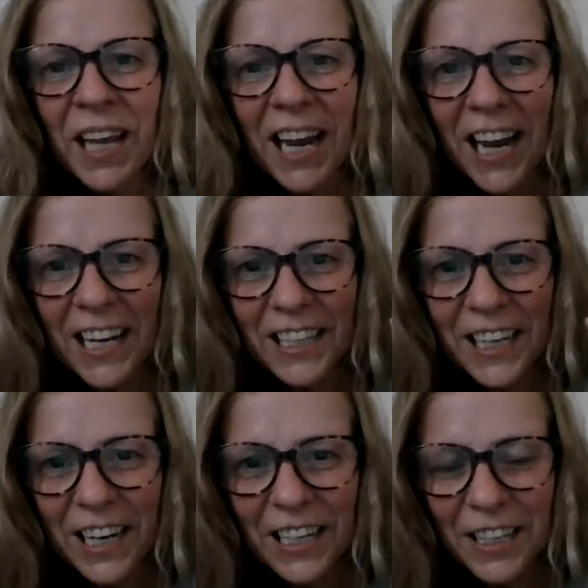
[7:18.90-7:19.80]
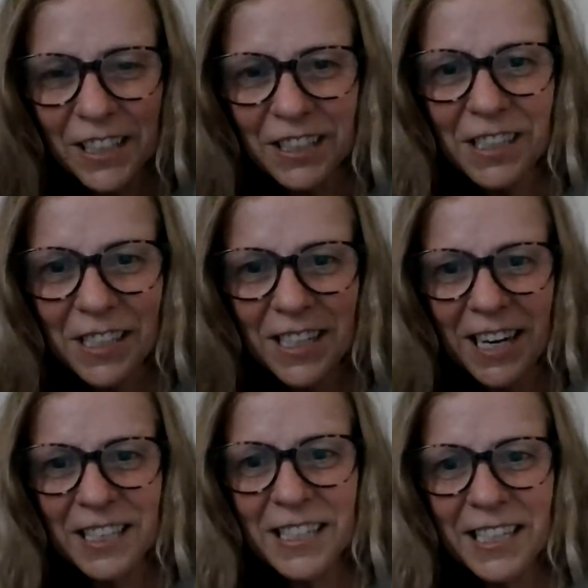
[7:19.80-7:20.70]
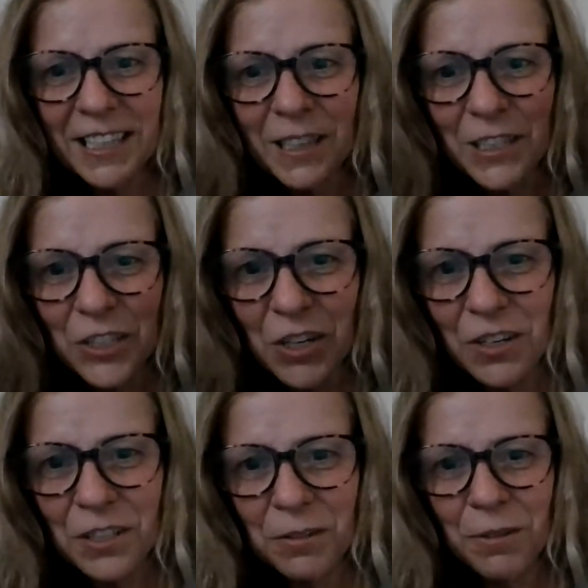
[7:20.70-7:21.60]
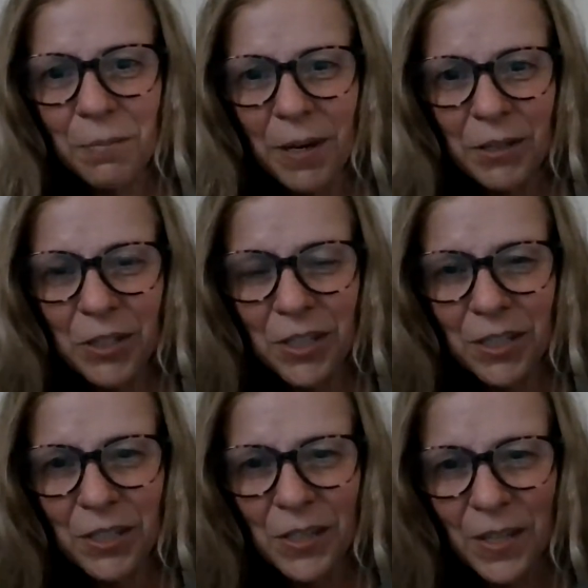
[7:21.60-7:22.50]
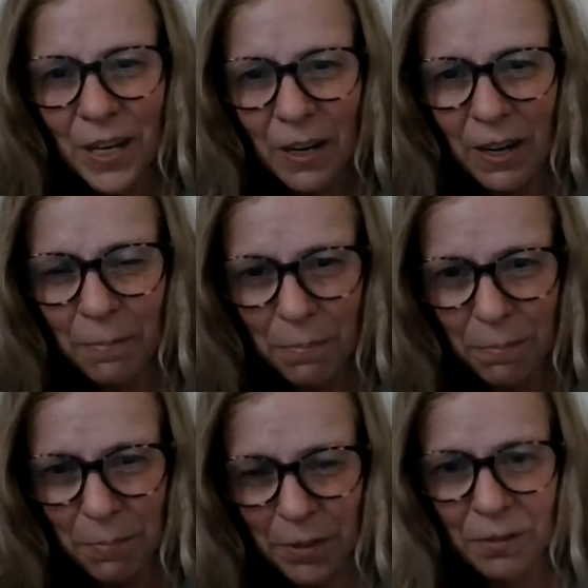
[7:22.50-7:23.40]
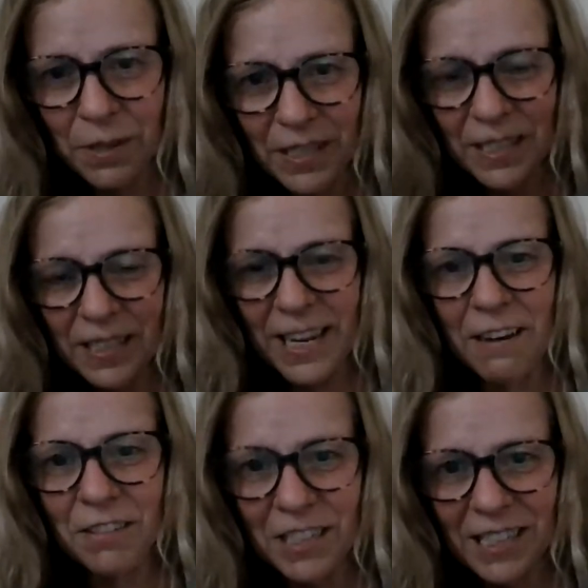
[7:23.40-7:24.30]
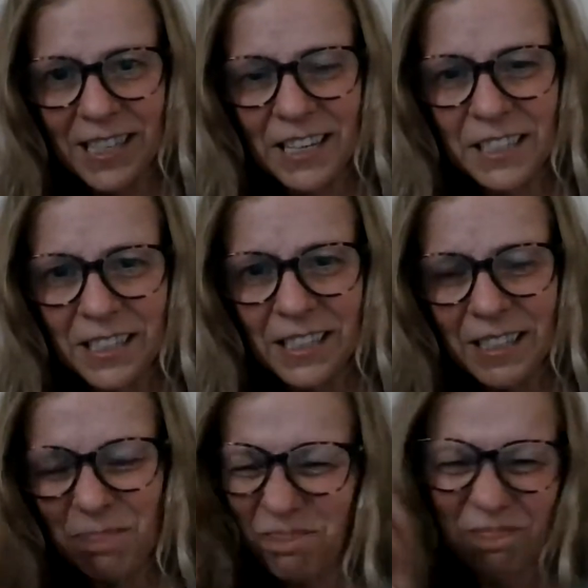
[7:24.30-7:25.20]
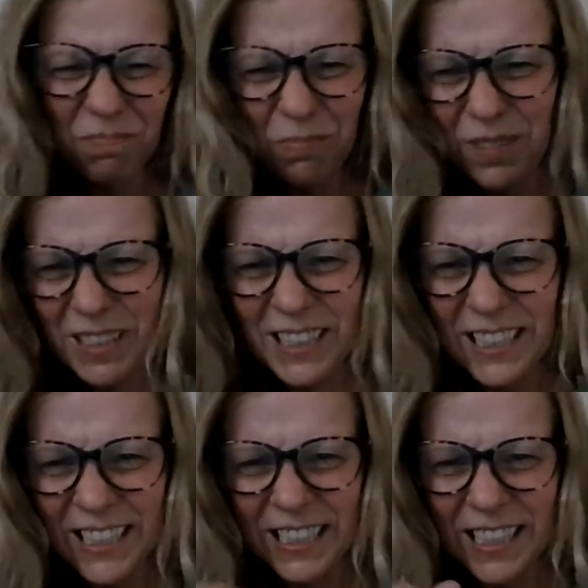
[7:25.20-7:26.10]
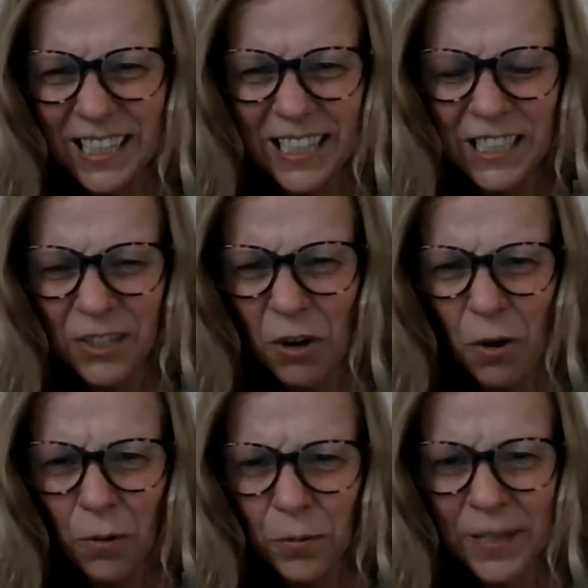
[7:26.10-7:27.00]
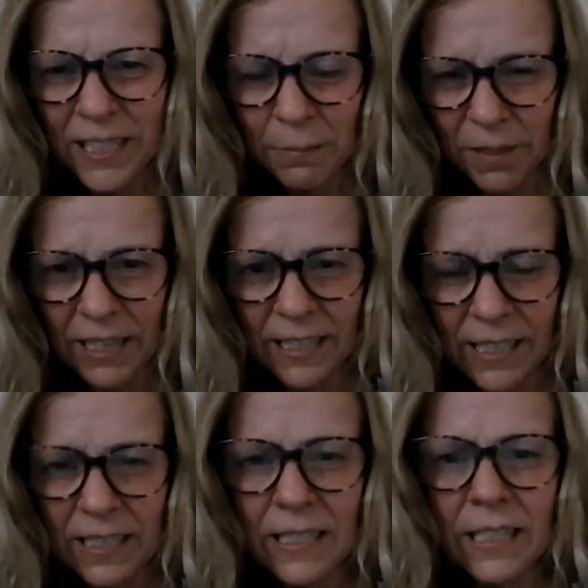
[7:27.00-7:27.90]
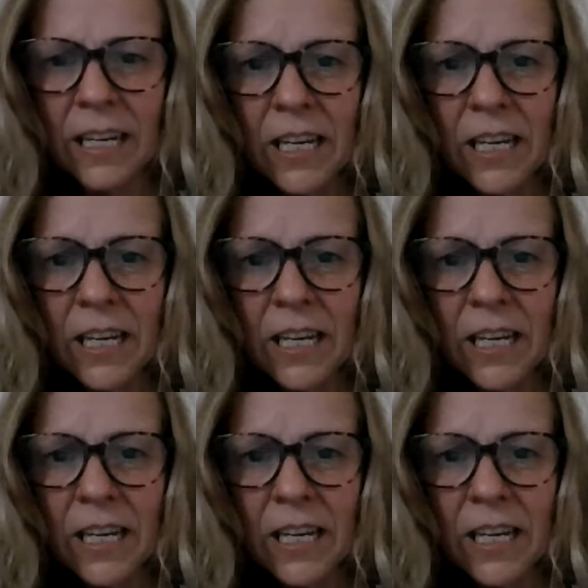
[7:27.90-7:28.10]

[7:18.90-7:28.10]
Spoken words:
and understanding the darker emotions that can pull us down and send us into these dark, weedy places.